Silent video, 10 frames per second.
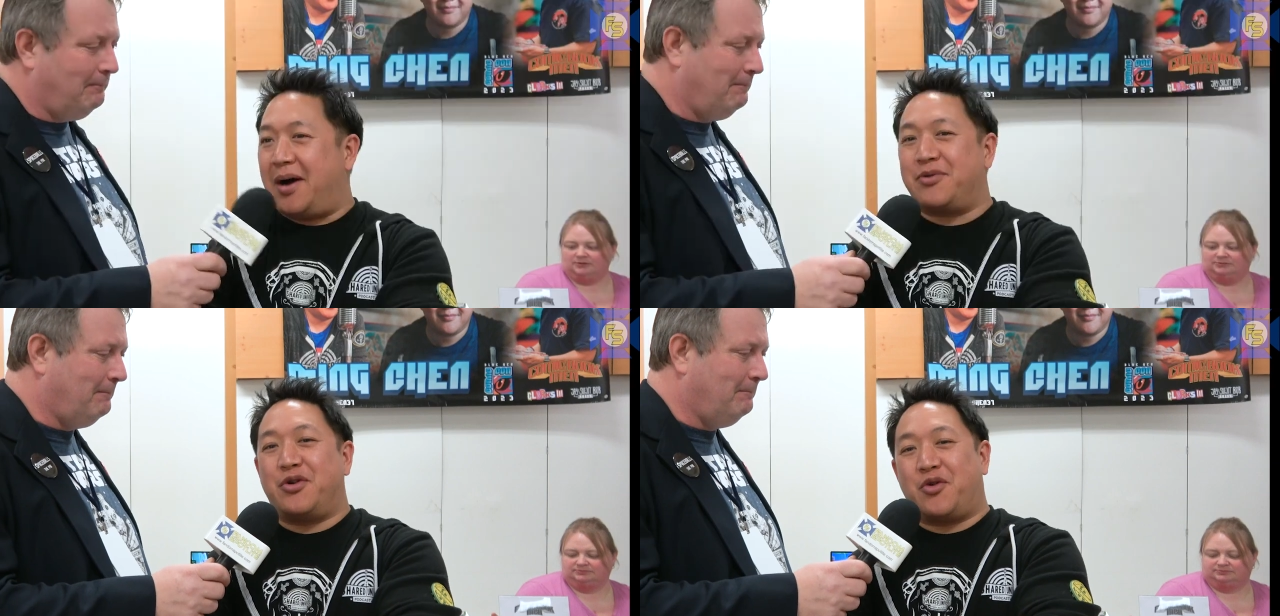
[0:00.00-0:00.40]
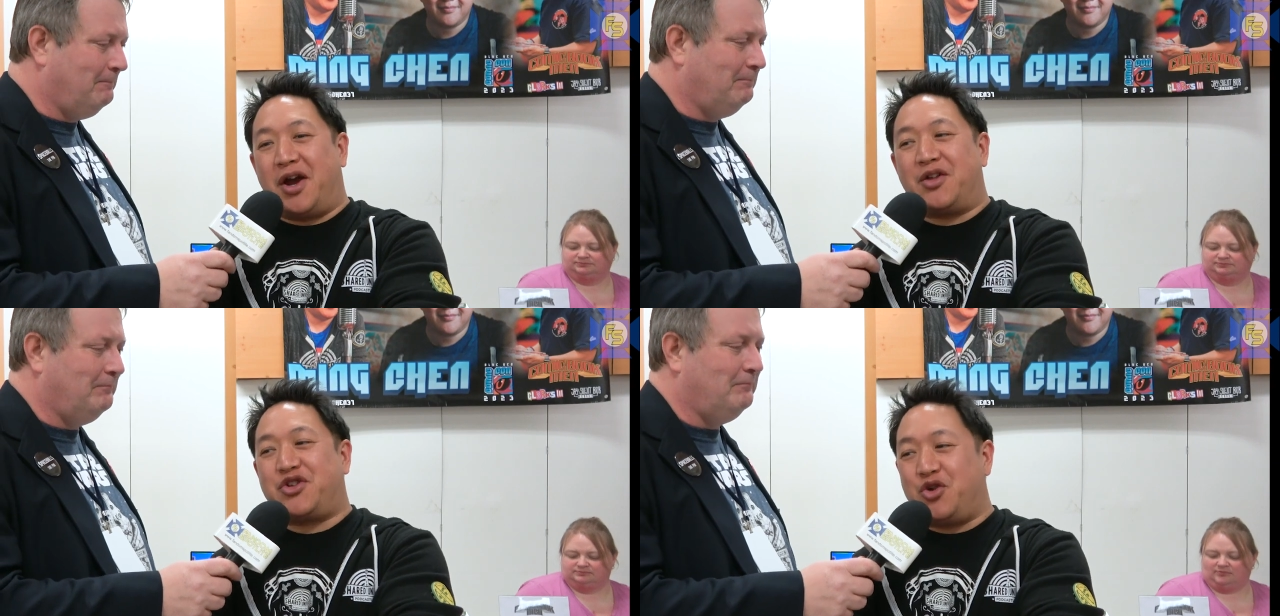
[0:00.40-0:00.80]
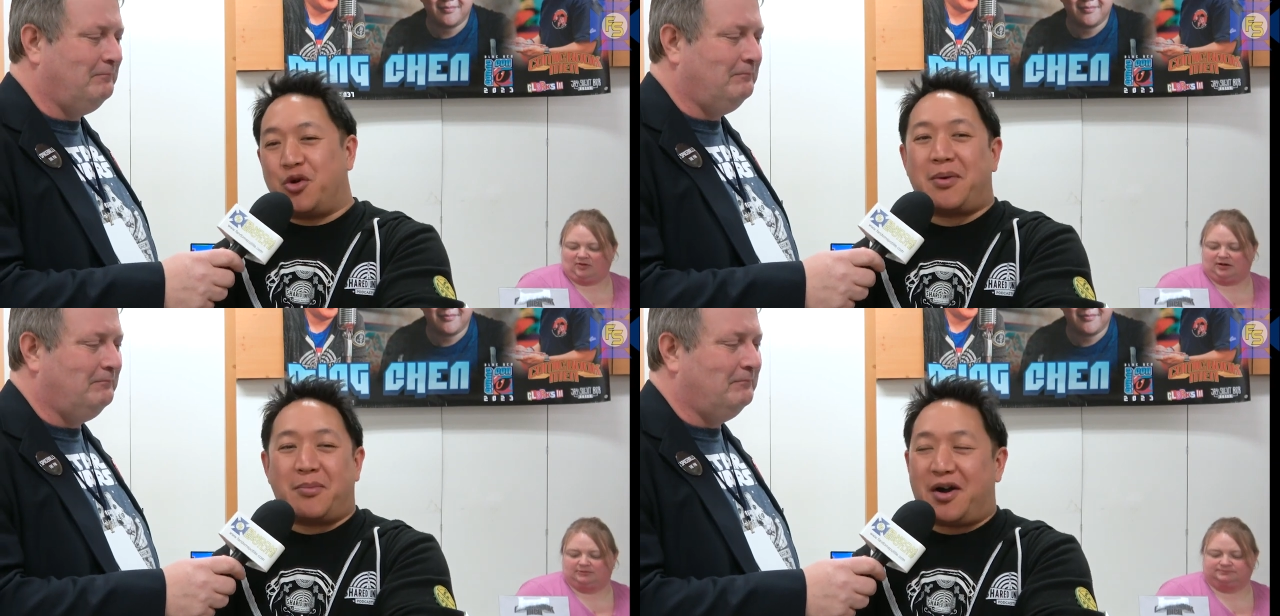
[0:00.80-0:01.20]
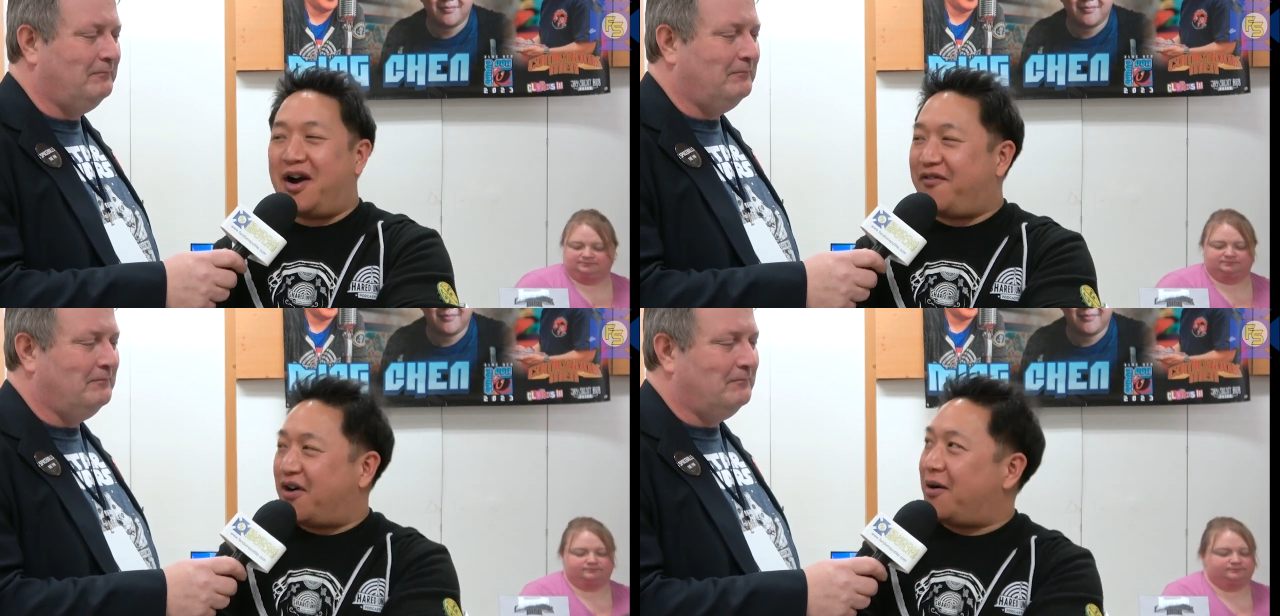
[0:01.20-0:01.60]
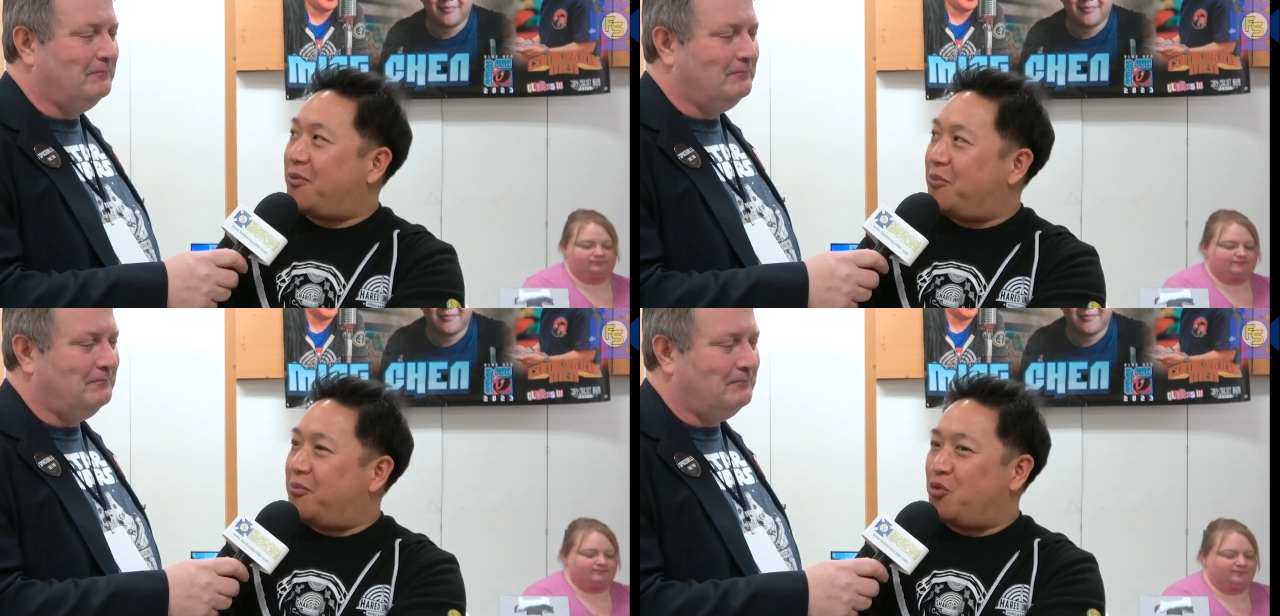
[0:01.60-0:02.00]
Speaker 1: I'm doing great. Do you remember how far
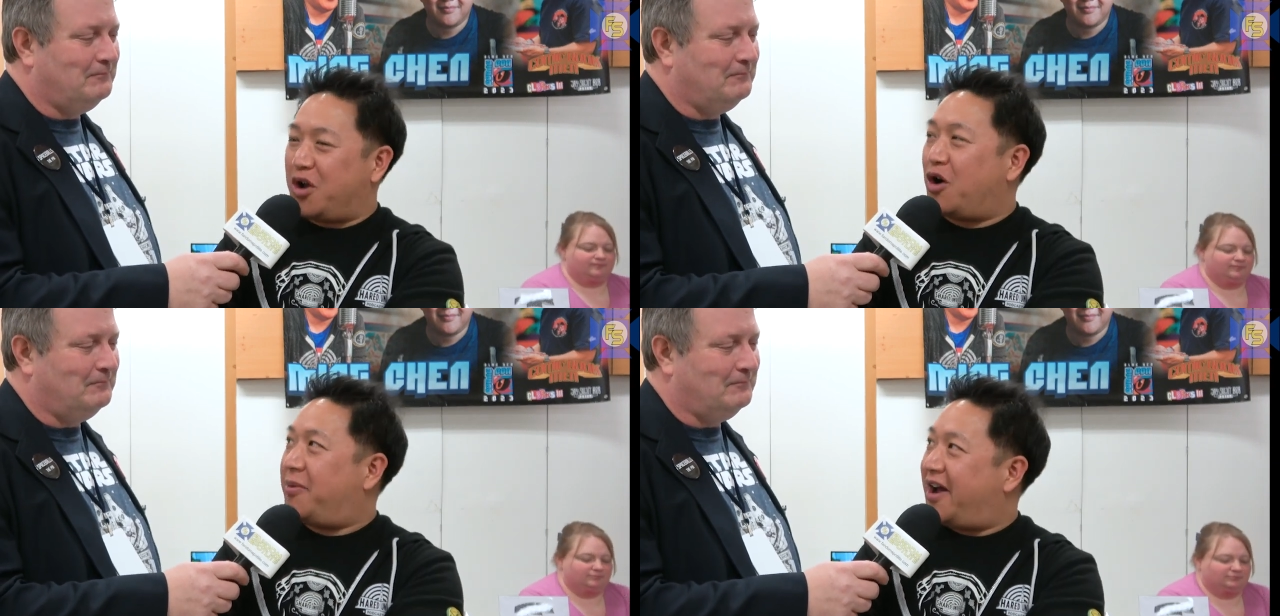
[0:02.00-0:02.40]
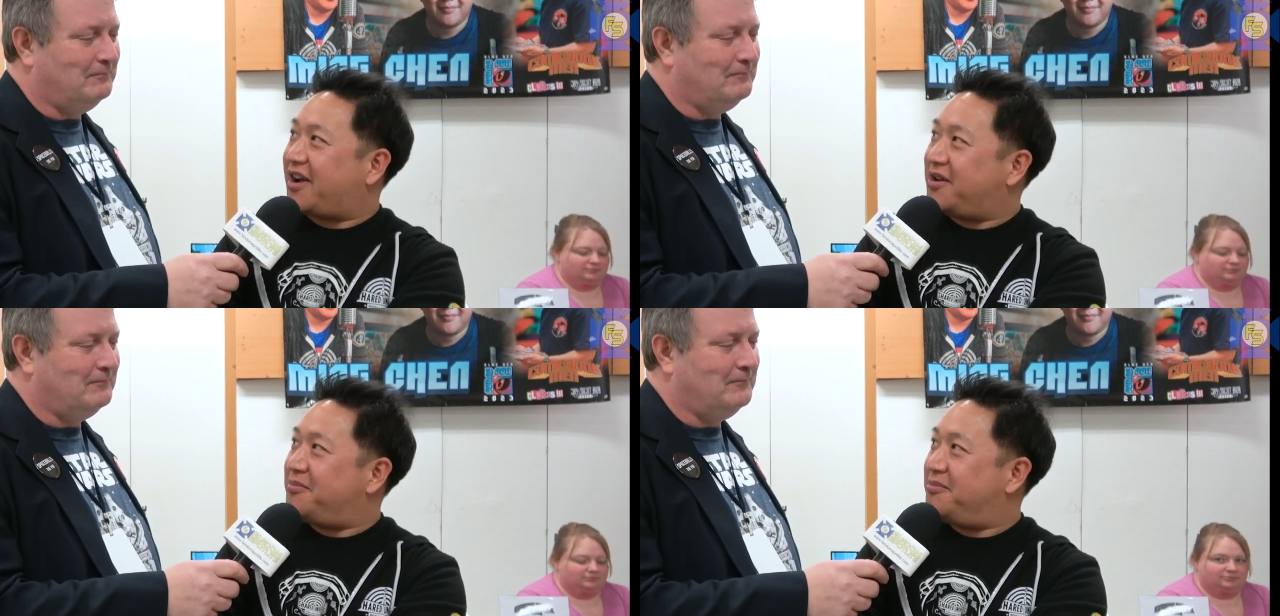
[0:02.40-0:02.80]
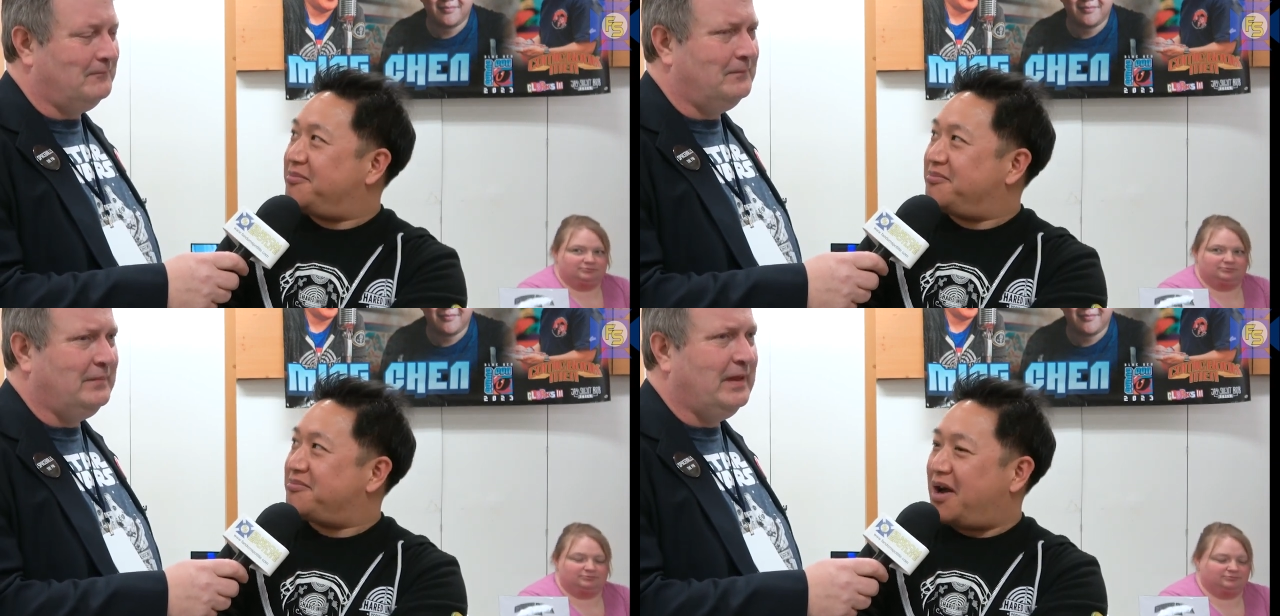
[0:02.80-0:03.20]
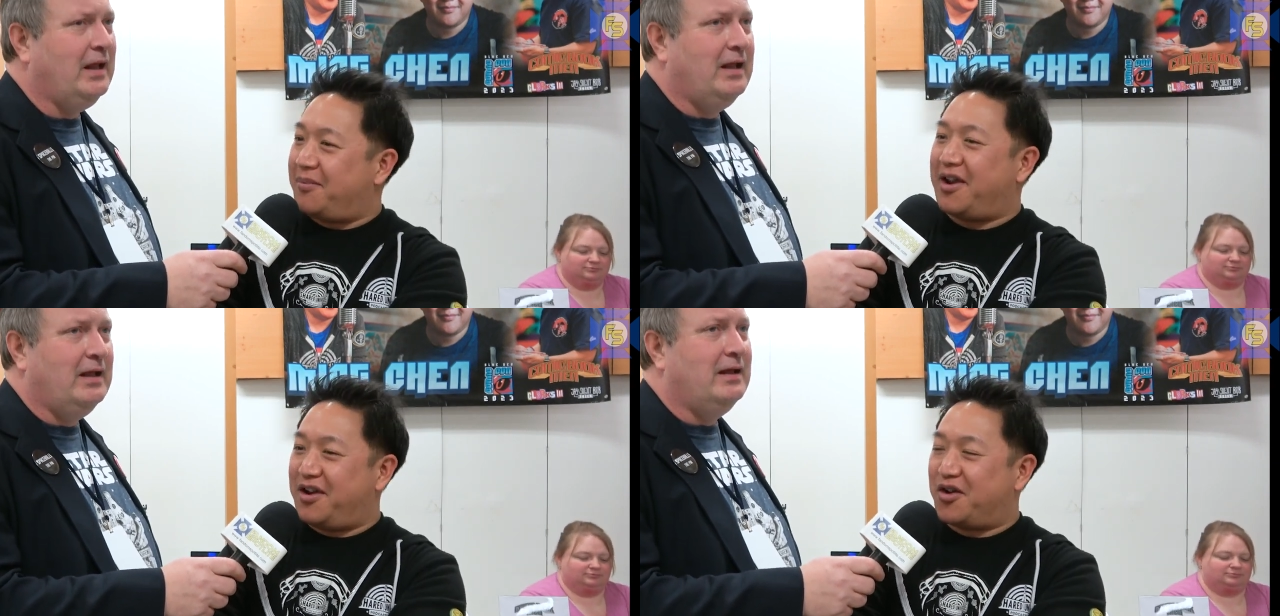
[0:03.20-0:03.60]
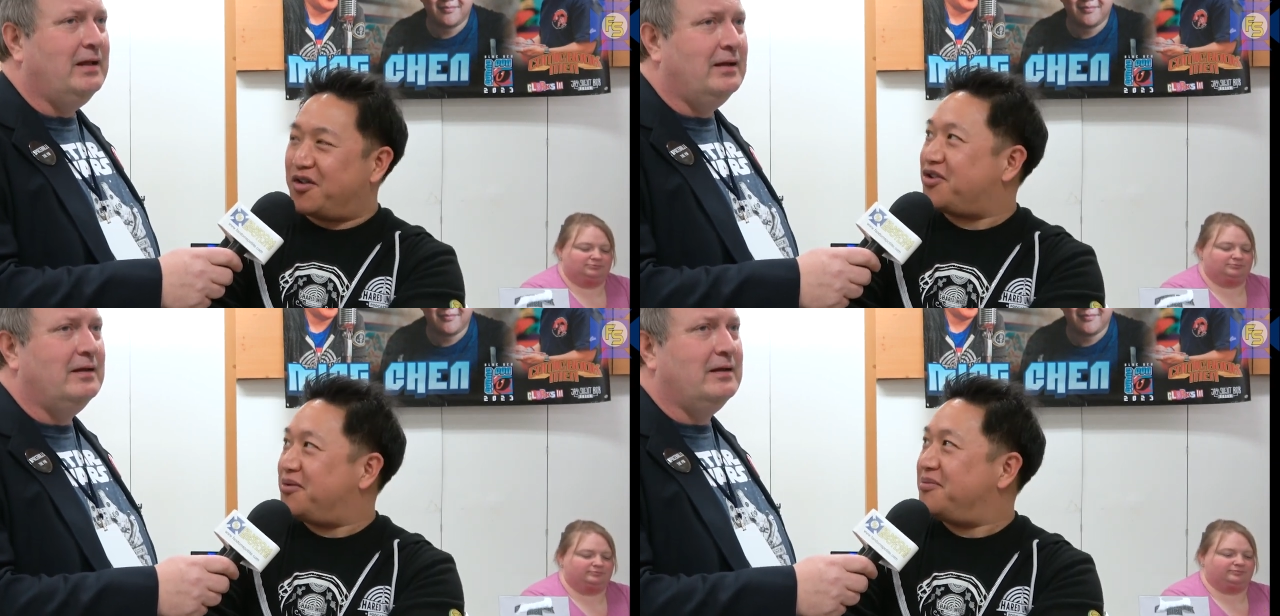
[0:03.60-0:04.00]
we go back? How many
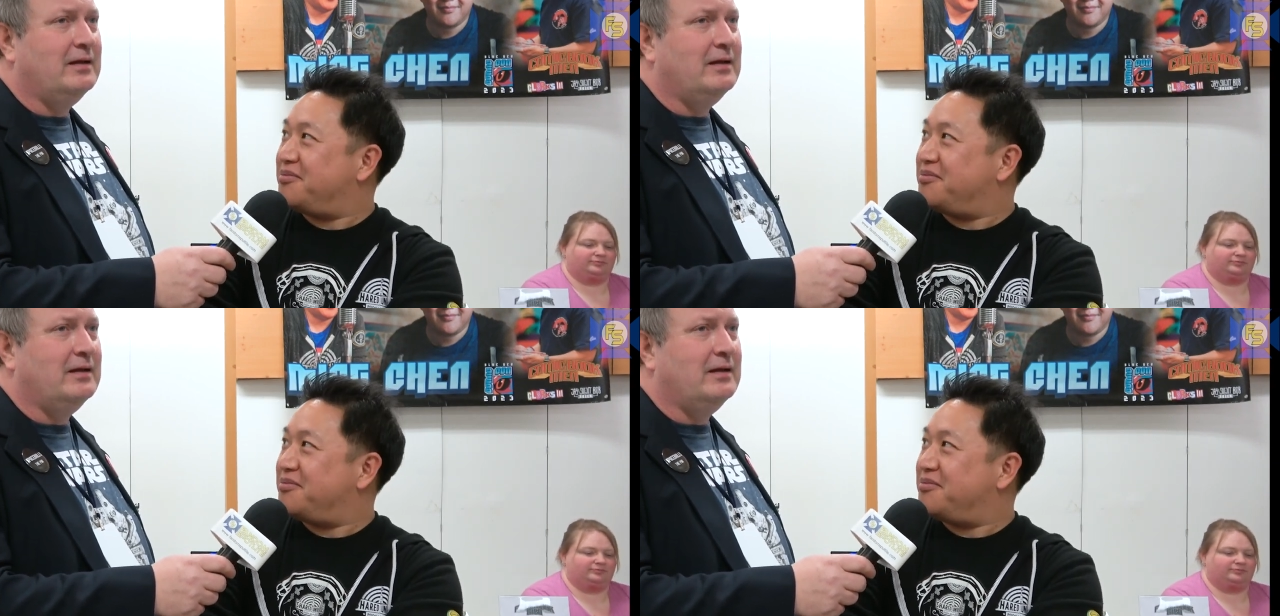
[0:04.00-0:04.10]
years?